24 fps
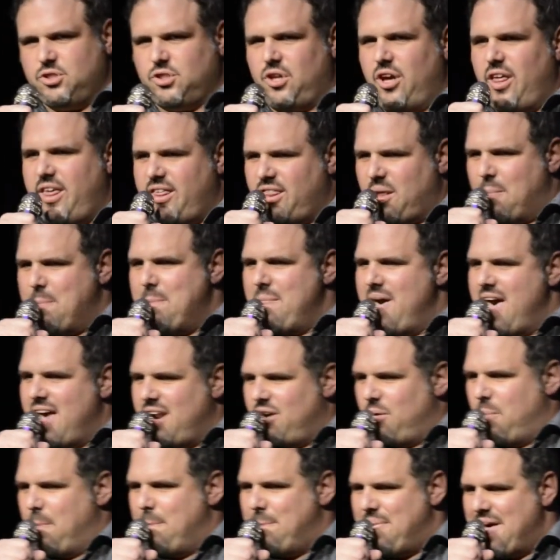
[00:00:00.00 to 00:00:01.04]
so like the
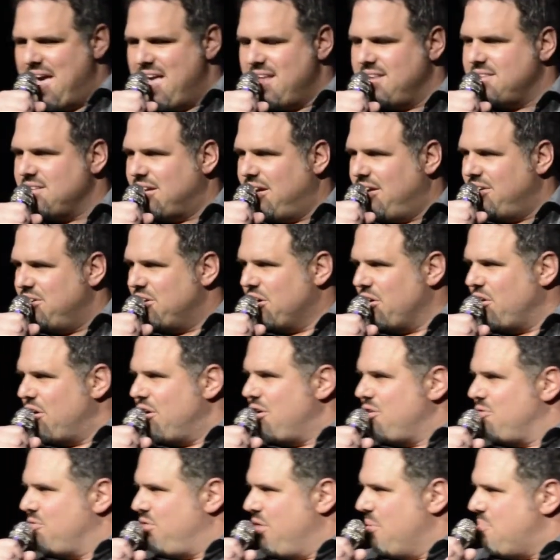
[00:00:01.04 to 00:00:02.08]
metal bent under
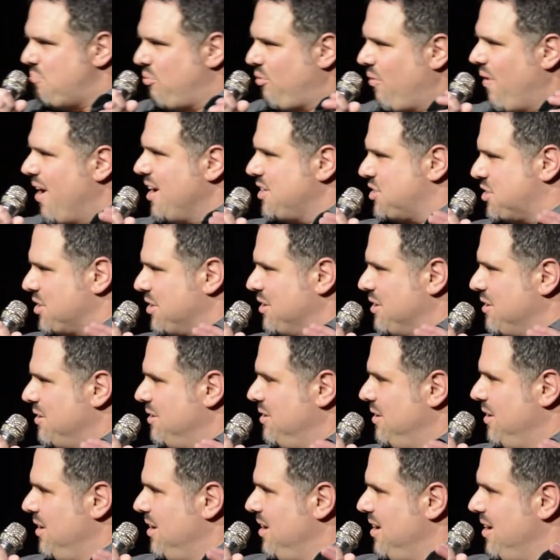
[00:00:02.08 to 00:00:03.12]
the
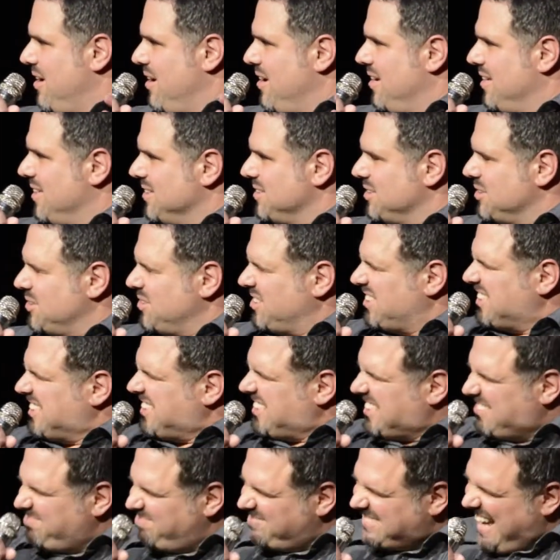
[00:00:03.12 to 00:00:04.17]
pressure. It was
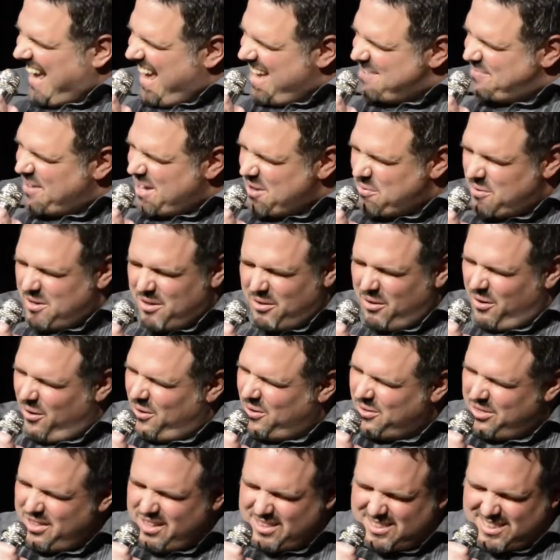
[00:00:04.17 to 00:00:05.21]
like, maybe we'll
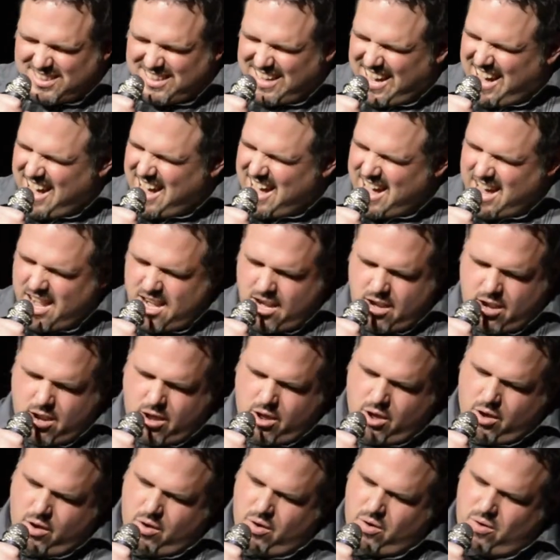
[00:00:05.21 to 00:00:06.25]
hold this guy.
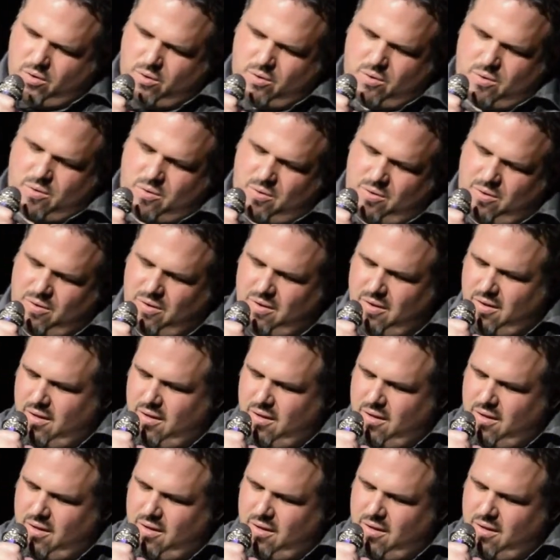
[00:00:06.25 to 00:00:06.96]
No.